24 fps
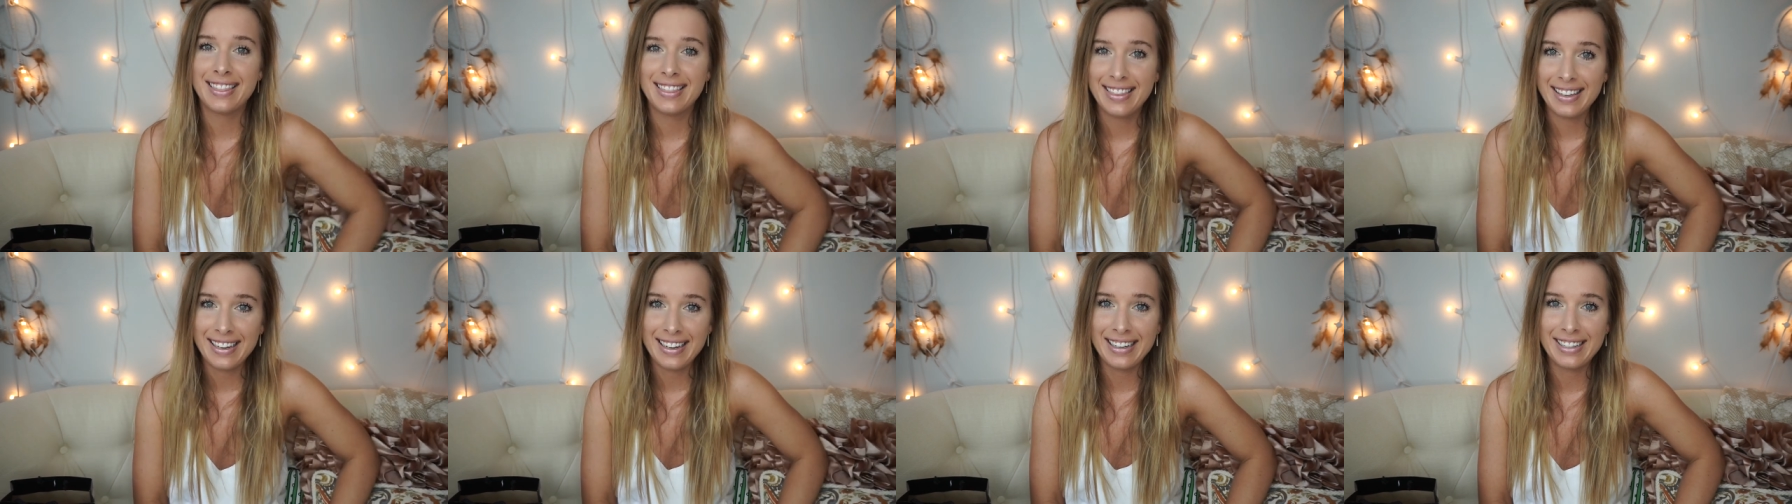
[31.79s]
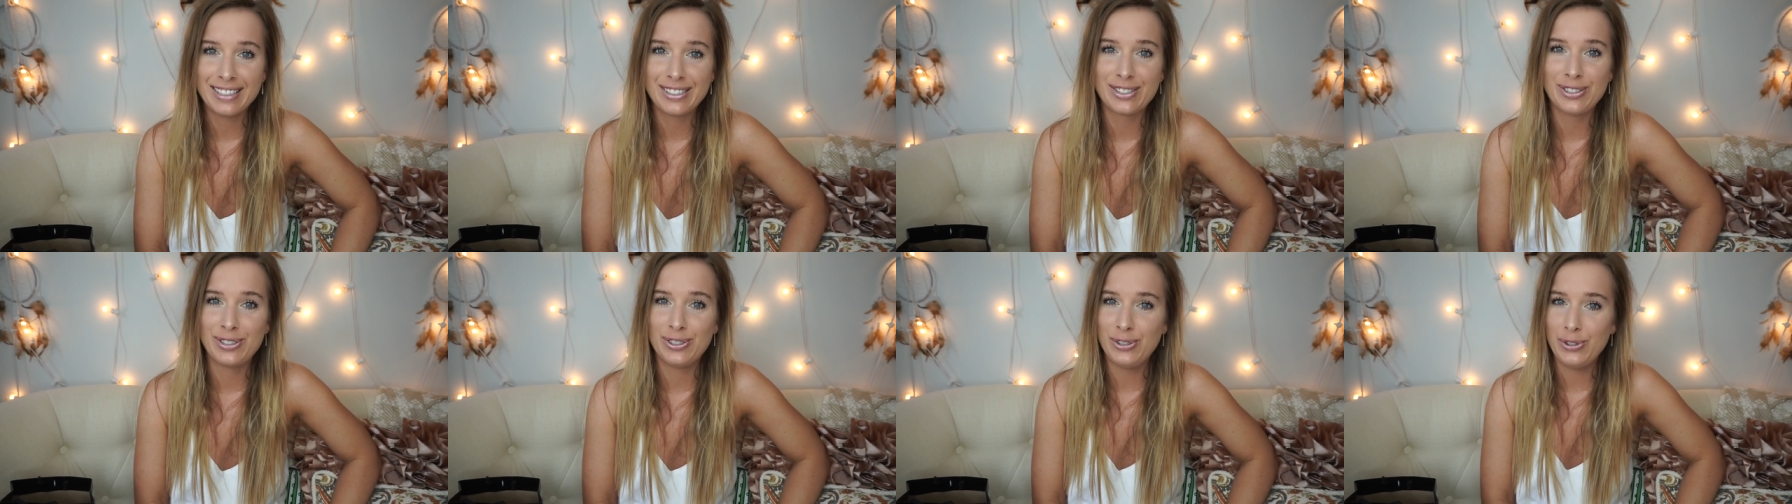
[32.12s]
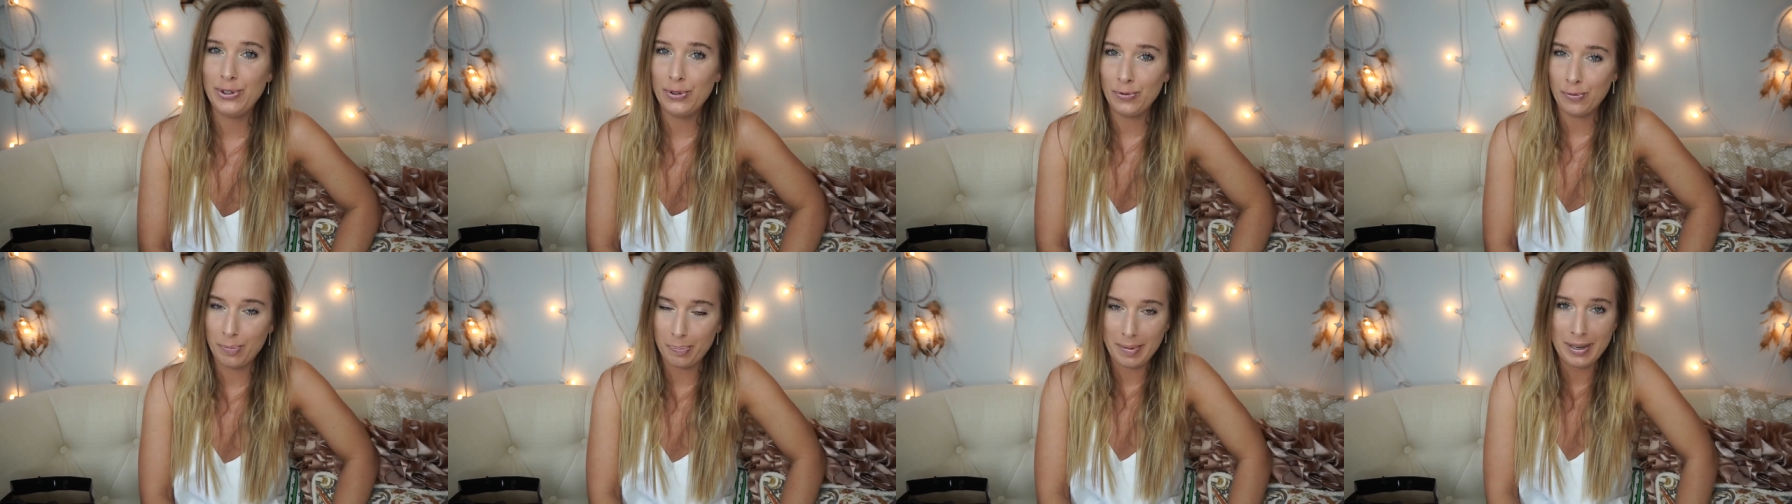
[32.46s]
things
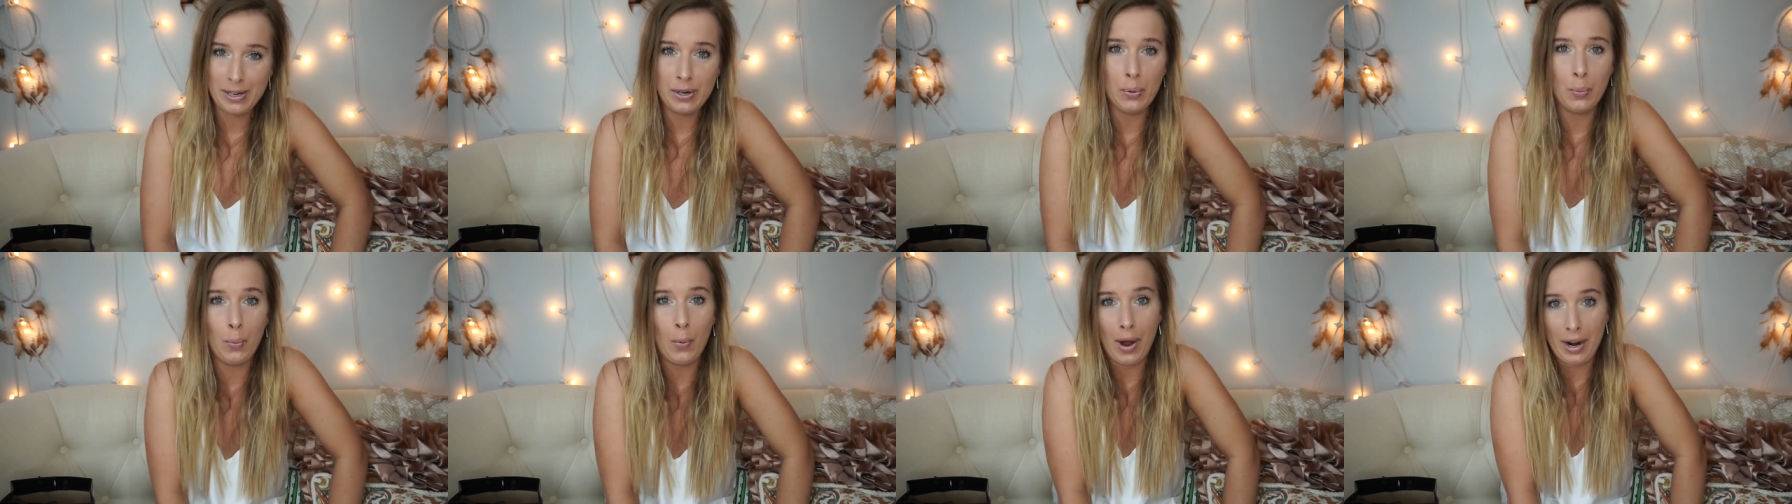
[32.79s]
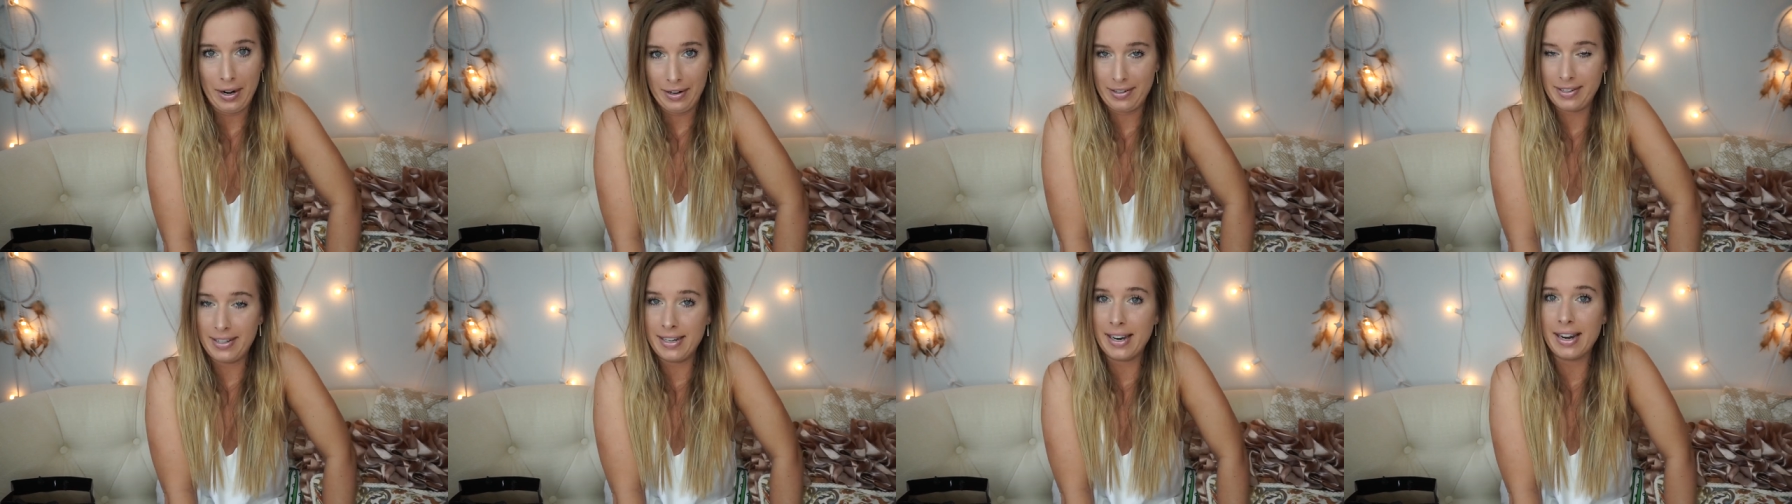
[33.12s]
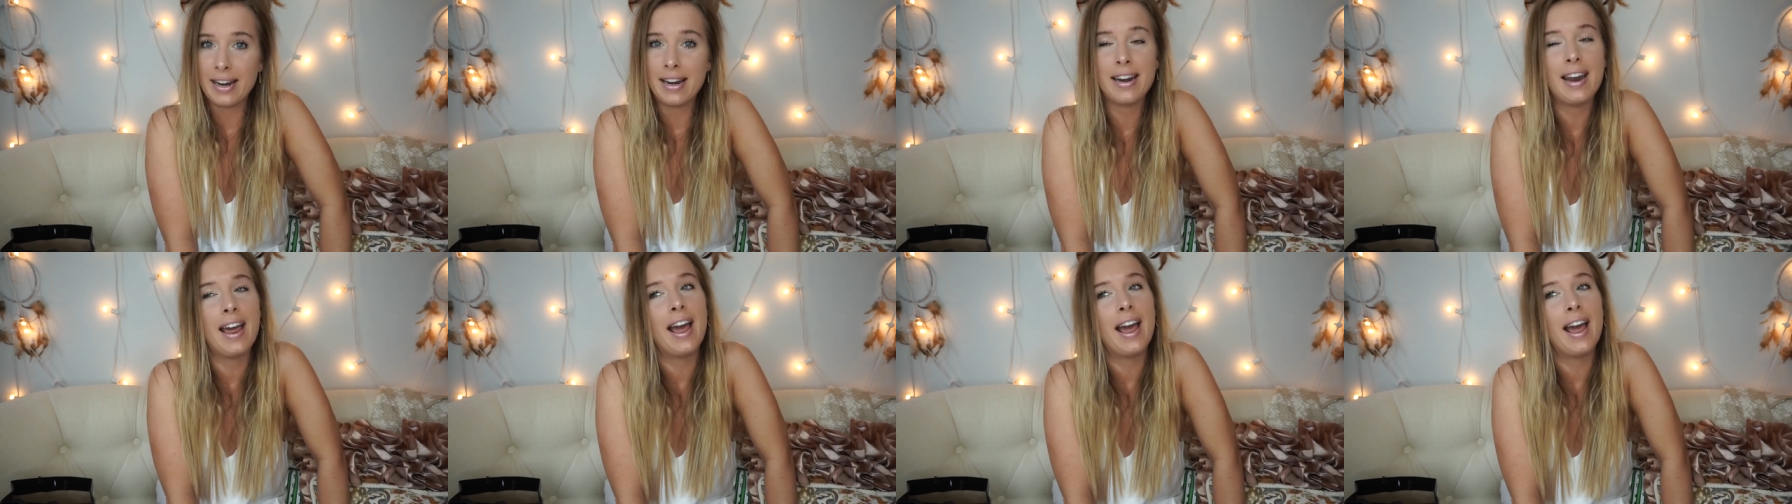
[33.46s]
you've been wanting